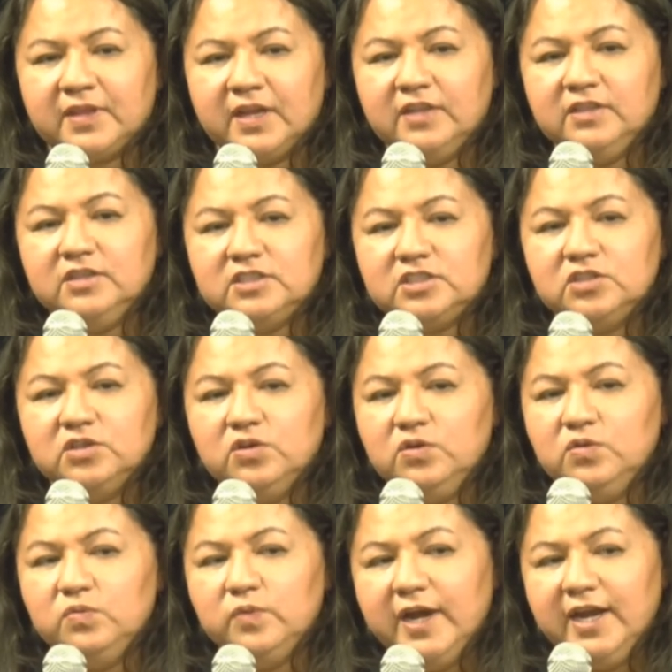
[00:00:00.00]
and there's
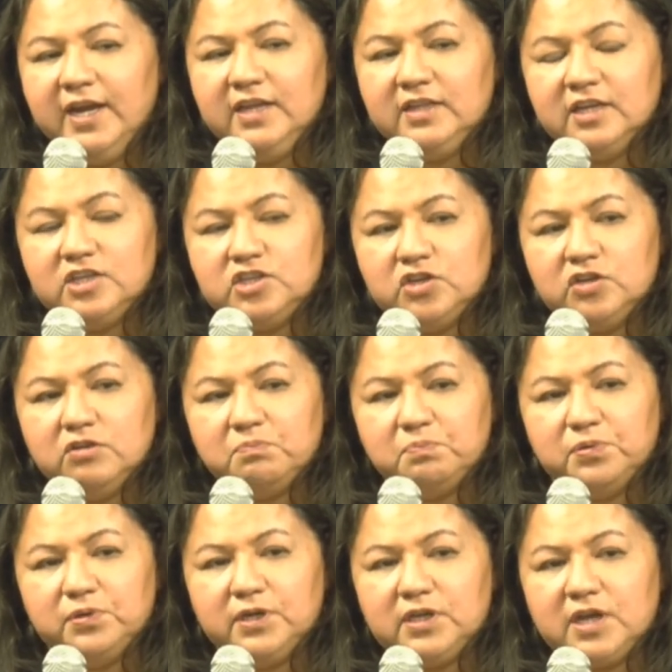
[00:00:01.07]
no way that you could
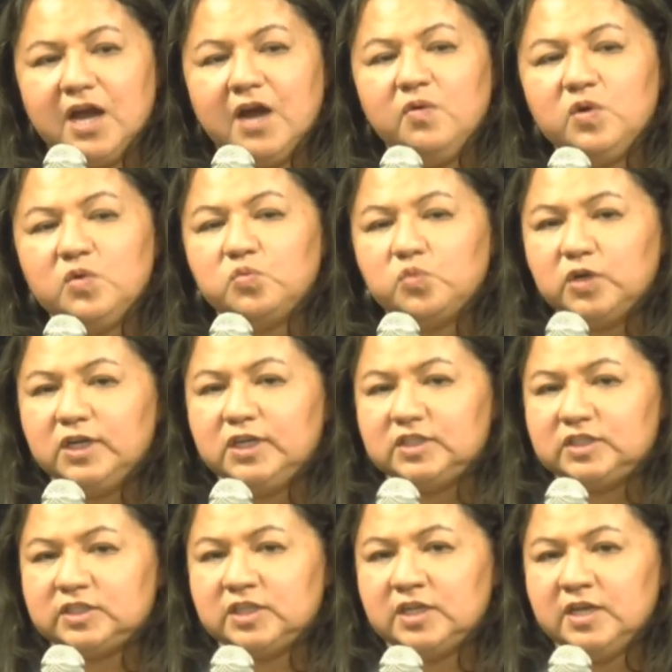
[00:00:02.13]
put our
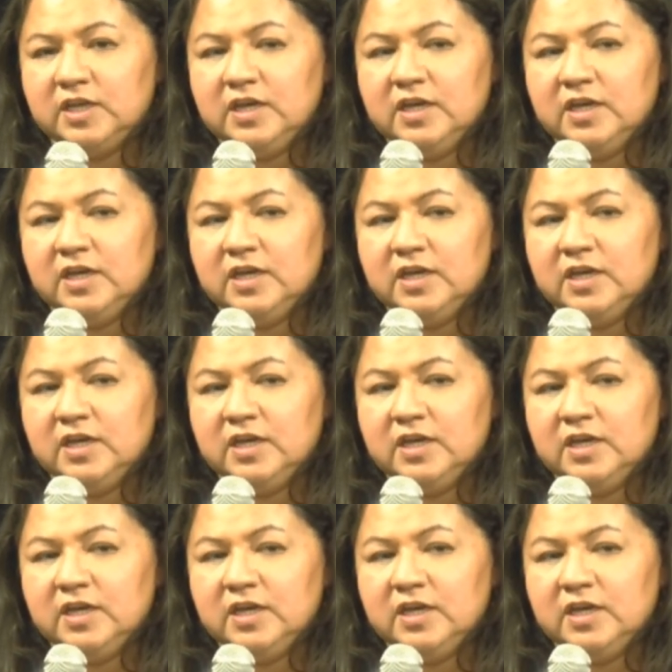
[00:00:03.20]
words